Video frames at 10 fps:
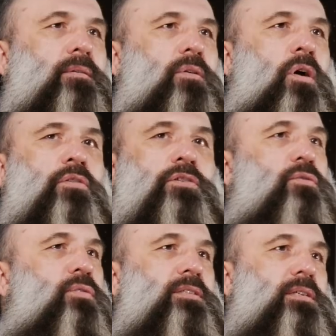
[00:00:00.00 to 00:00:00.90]
All the
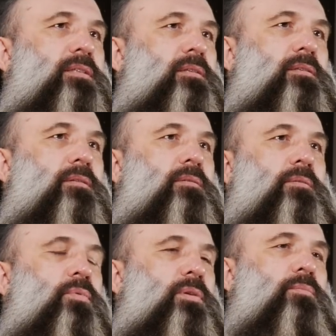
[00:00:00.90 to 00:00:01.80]
stories
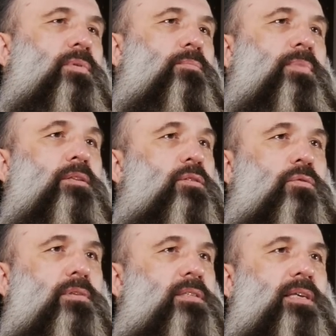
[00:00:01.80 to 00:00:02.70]
were being
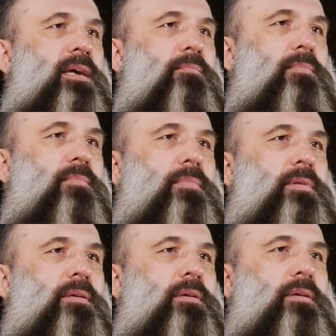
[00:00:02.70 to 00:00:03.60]
told the same.
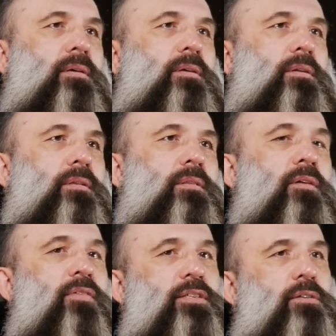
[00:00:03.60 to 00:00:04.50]

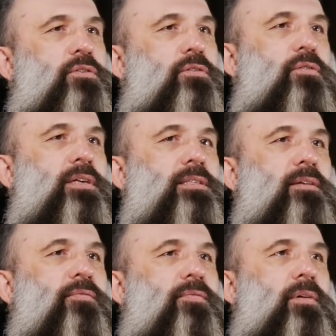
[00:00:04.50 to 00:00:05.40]
The original stories
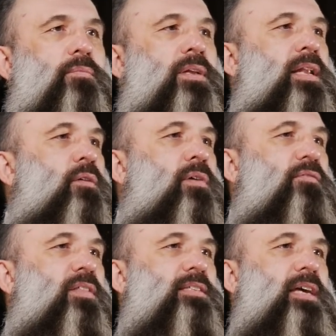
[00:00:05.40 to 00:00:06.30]
we now
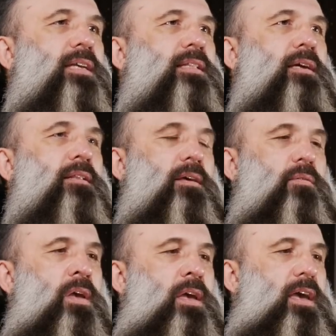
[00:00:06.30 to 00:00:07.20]
have this idea
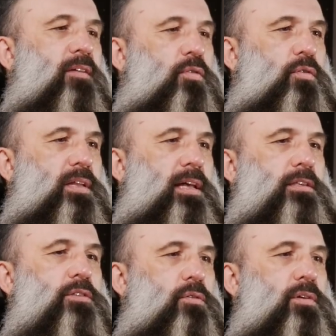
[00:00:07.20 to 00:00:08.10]
that if you tell a
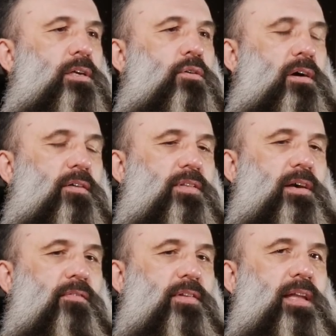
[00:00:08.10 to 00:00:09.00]
story, you have to
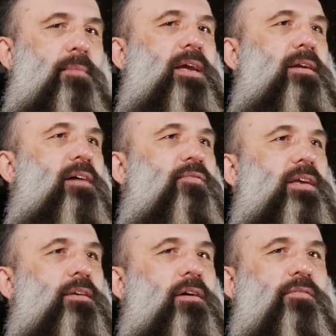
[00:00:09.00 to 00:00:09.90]
have a
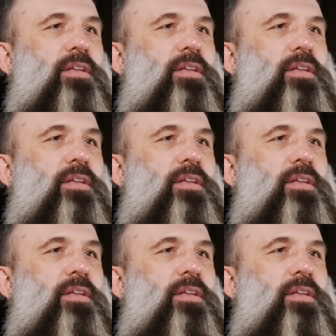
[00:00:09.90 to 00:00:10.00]
demographic, you have